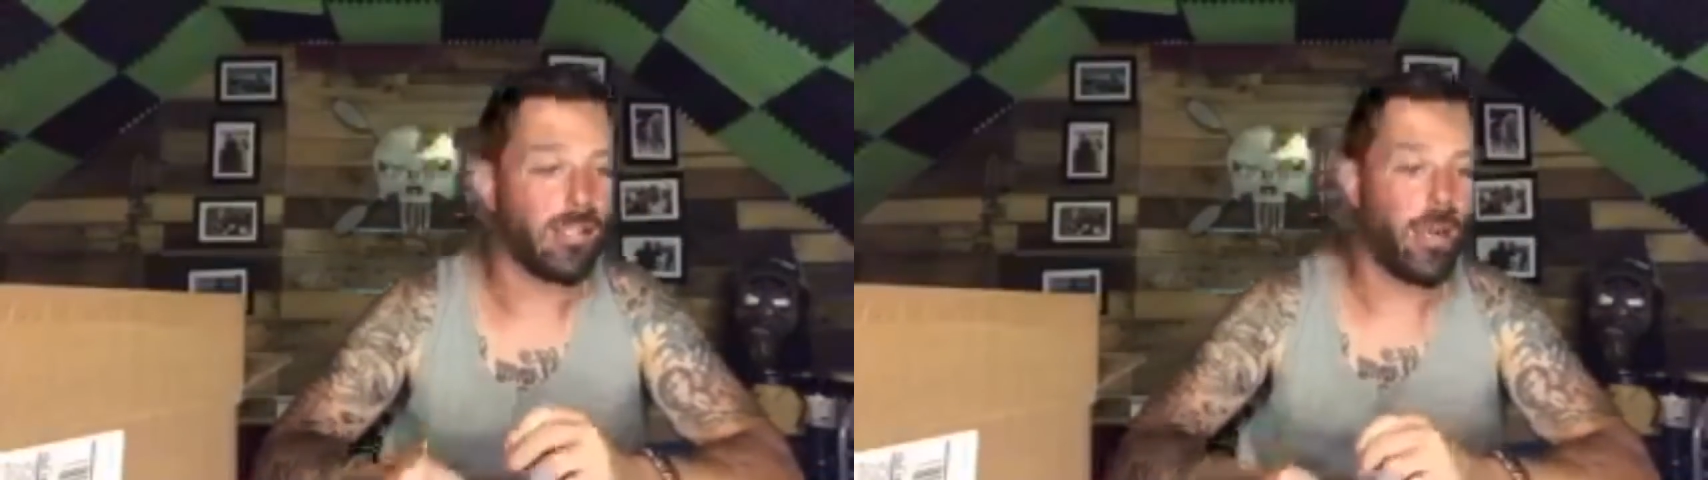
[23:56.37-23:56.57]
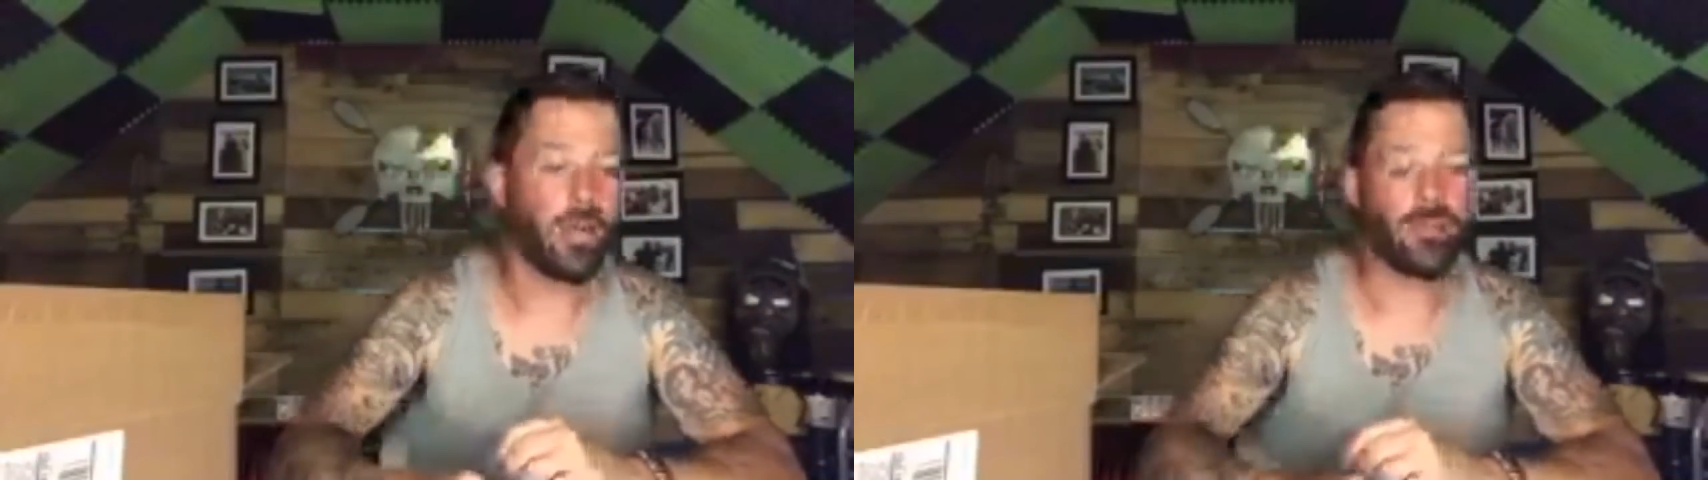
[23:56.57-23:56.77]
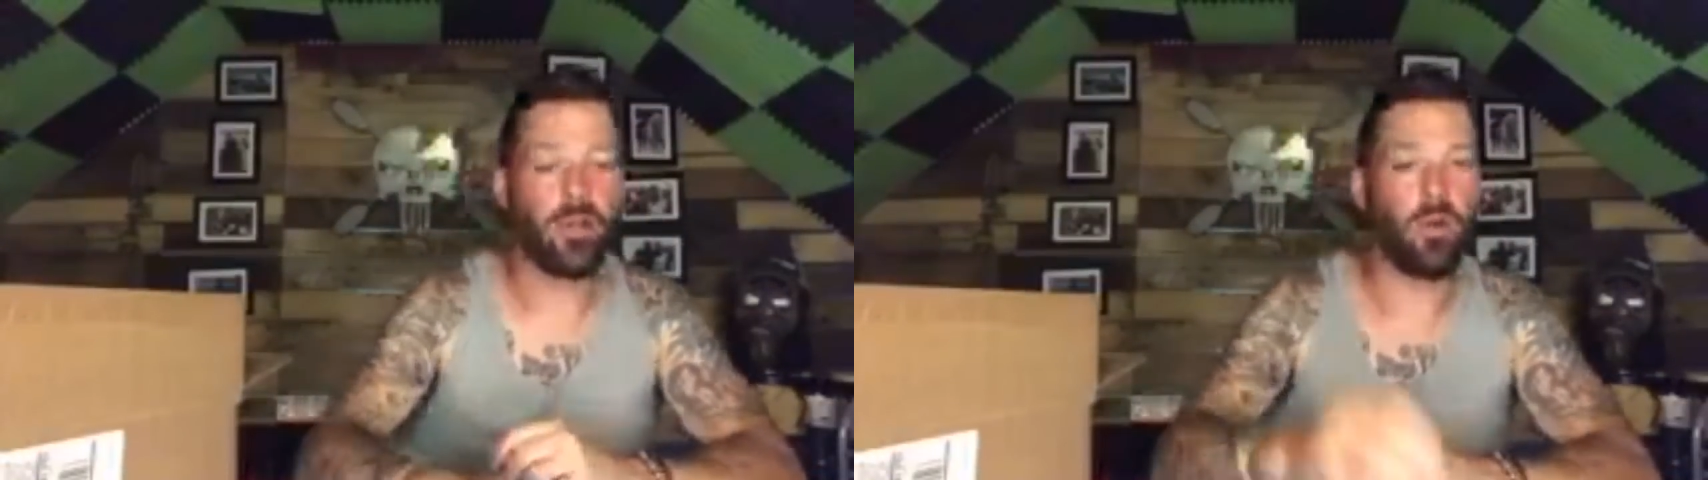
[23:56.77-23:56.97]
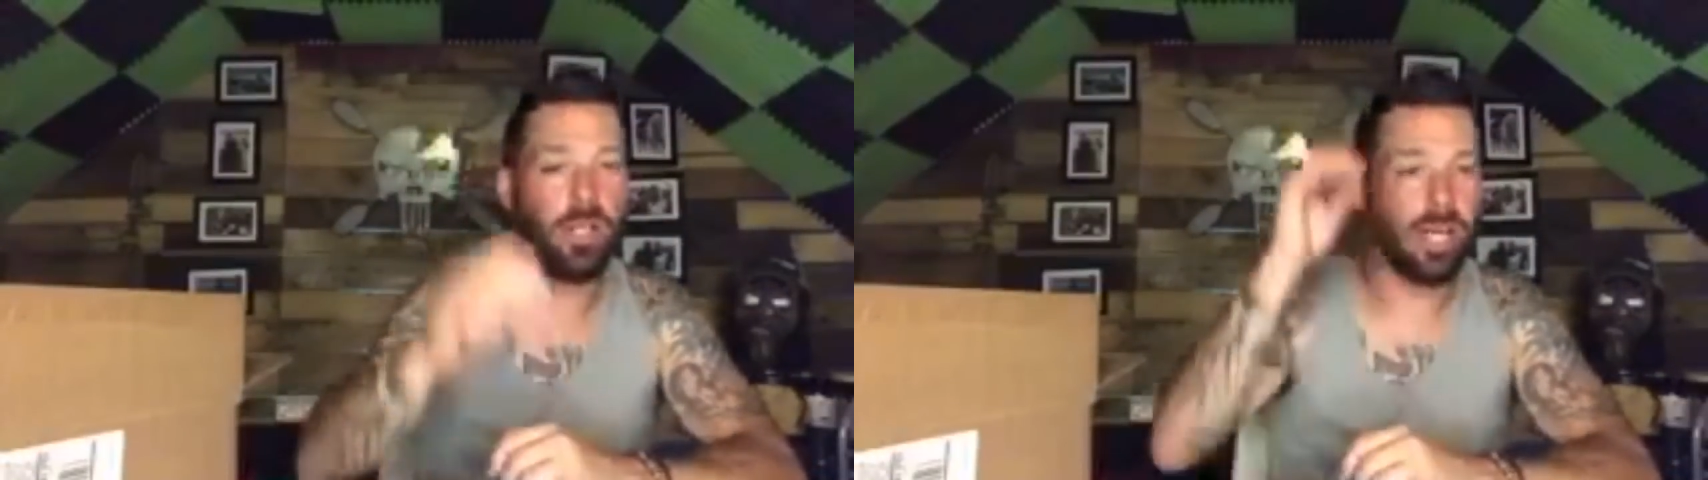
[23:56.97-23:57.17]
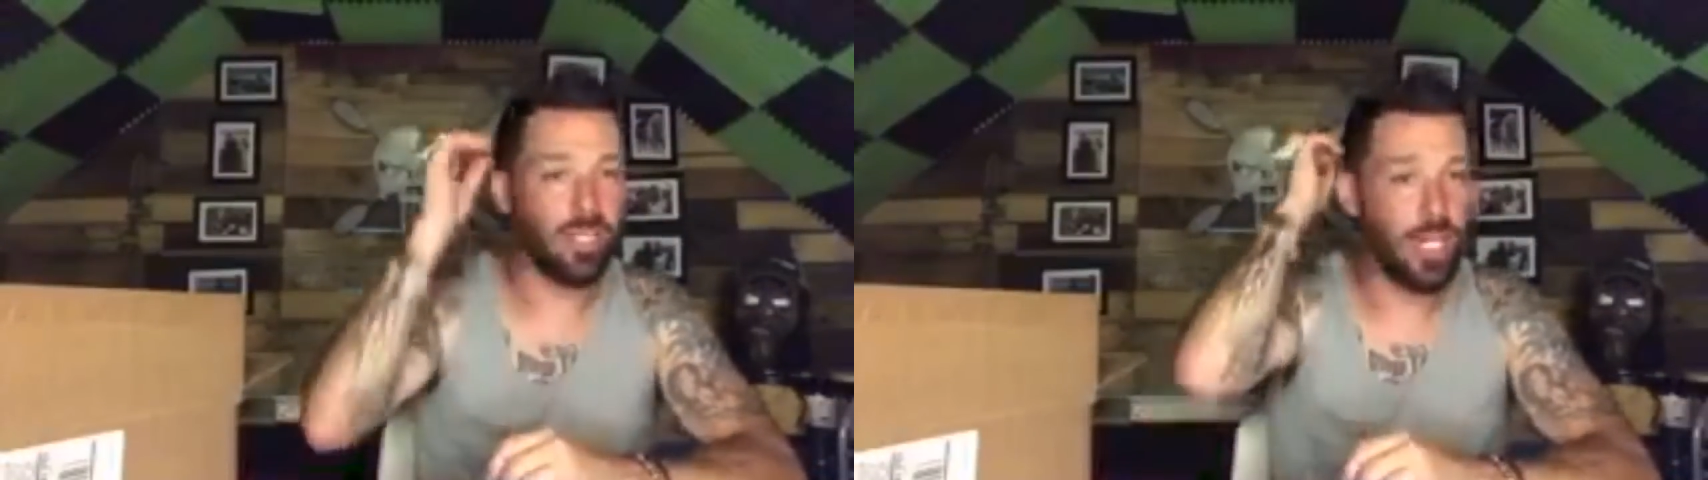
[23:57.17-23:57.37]
That way I don't have to
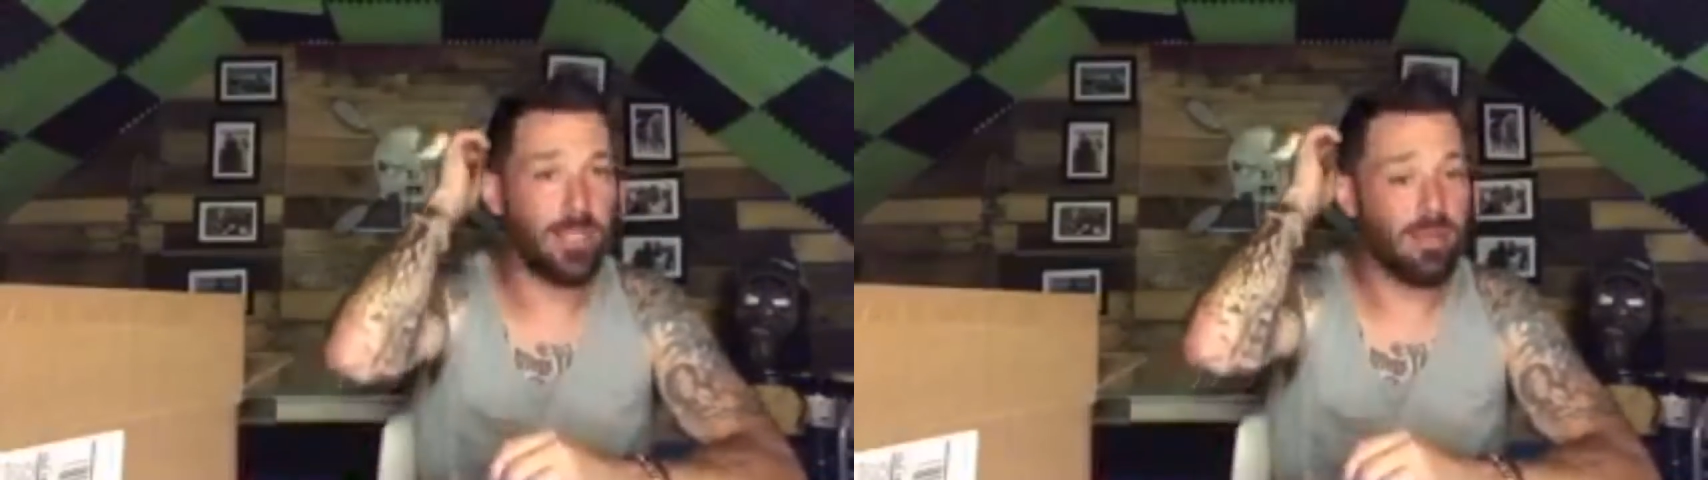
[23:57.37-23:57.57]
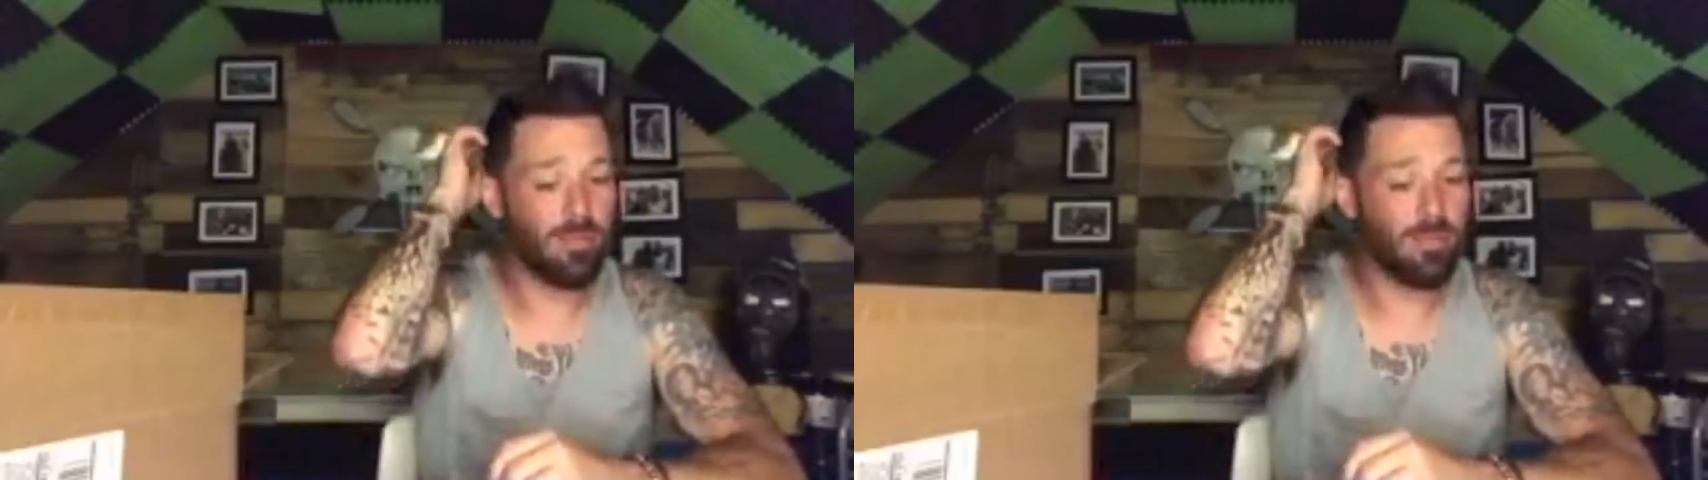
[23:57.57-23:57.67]
hold on and chase